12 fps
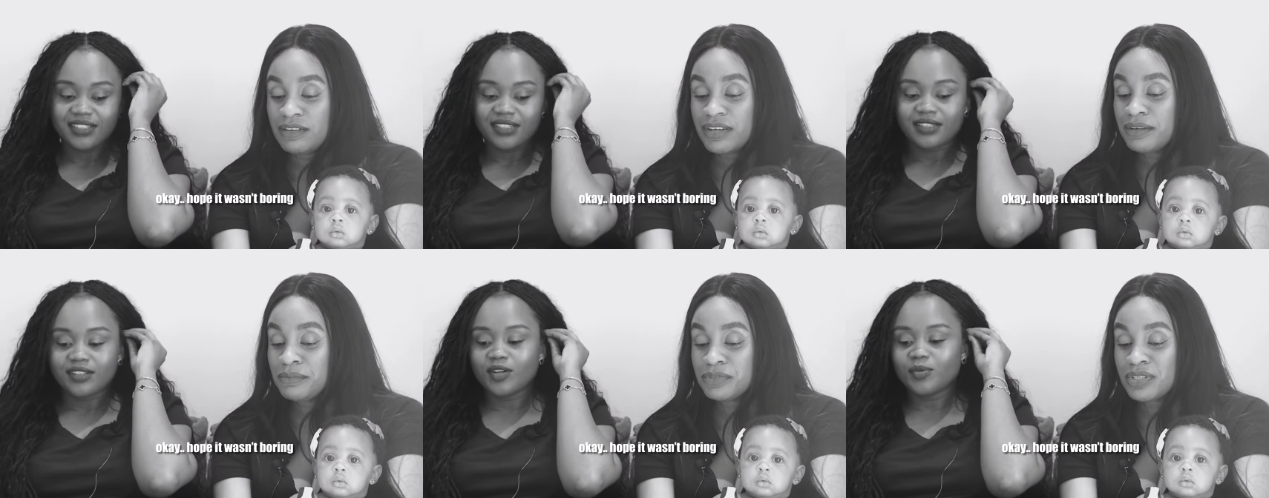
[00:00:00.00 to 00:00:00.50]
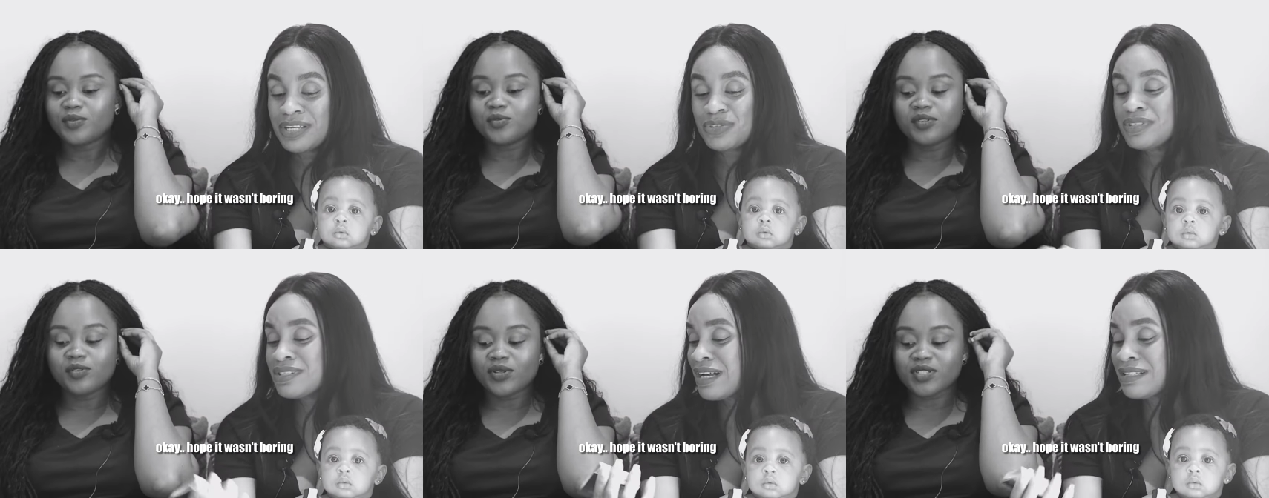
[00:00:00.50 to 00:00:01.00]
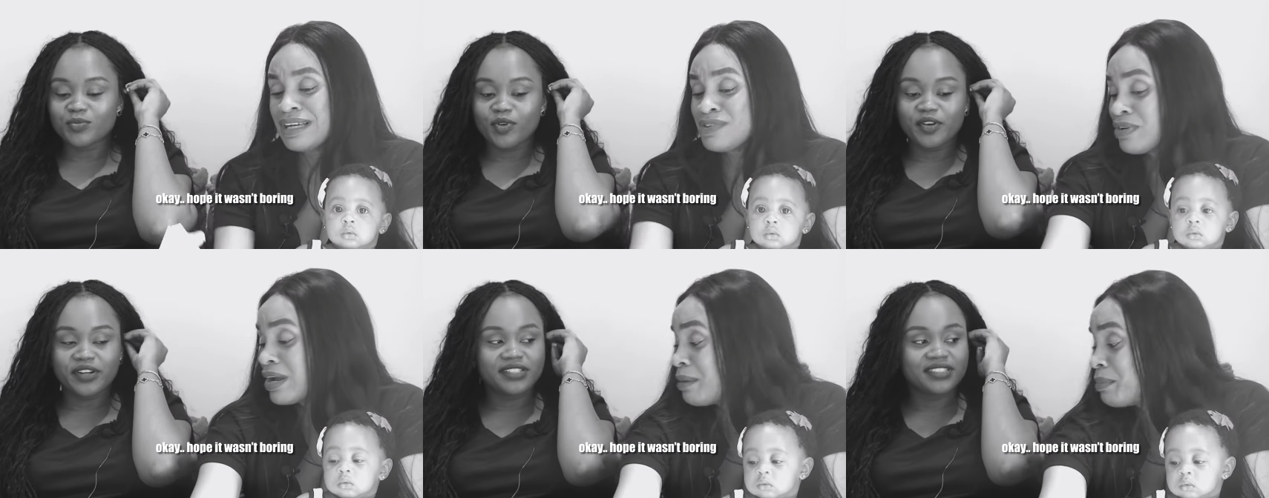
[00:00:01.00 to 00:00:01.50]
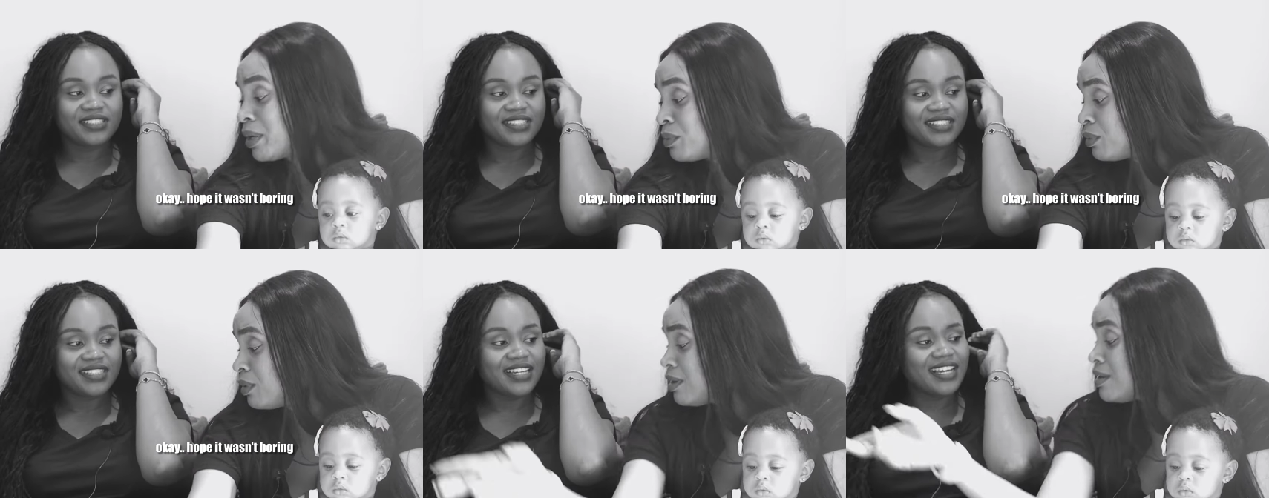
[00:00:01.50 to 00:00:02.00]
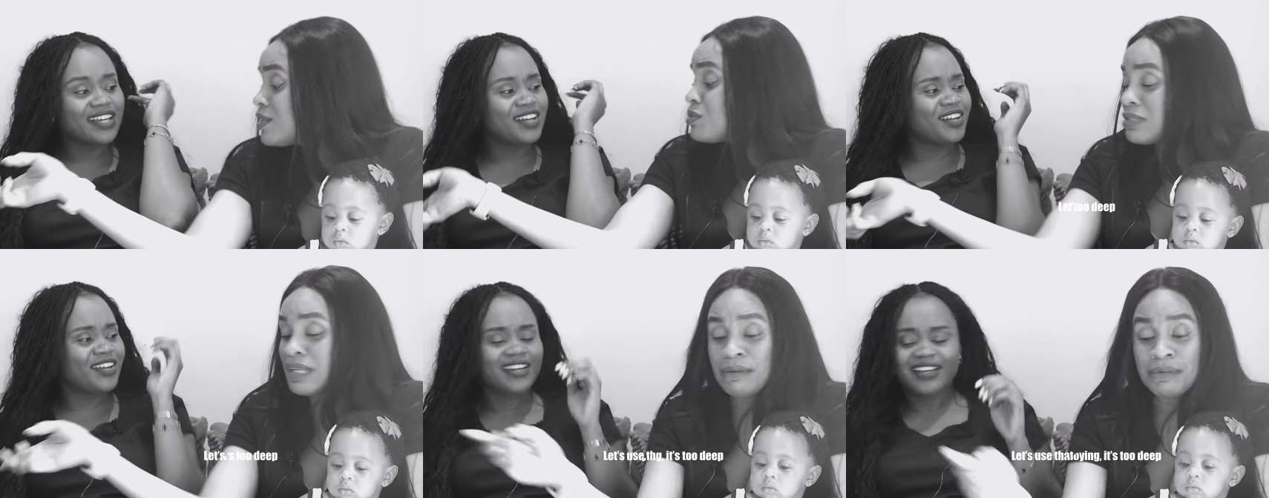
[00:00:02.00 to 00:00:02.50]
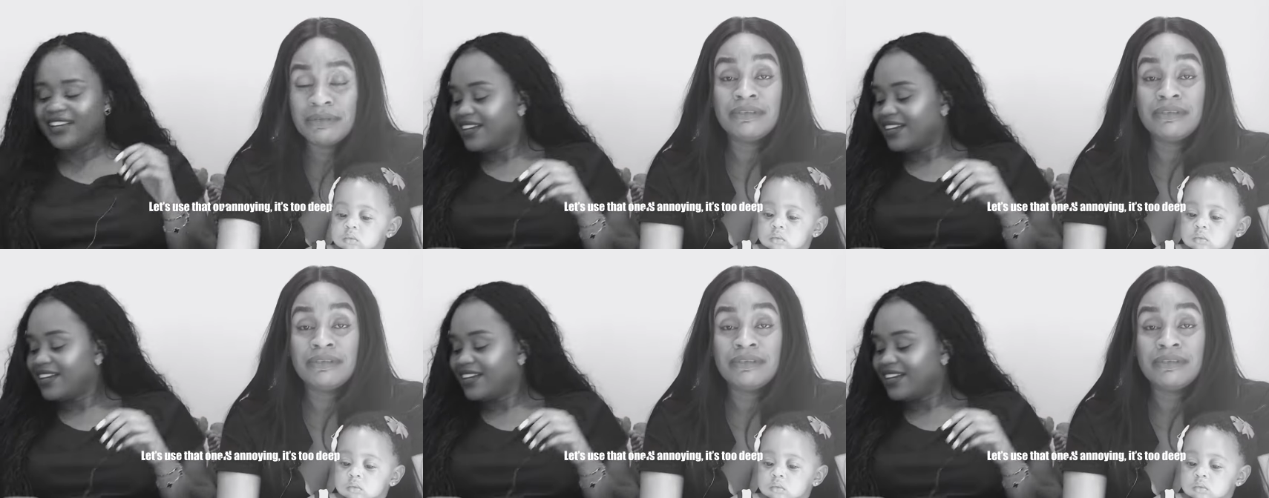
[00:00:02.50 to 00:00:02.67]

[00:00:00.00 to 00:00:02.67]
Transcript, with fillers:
Speaker 1: Okay. So let's it wasn't boring. Let's eh. use that word.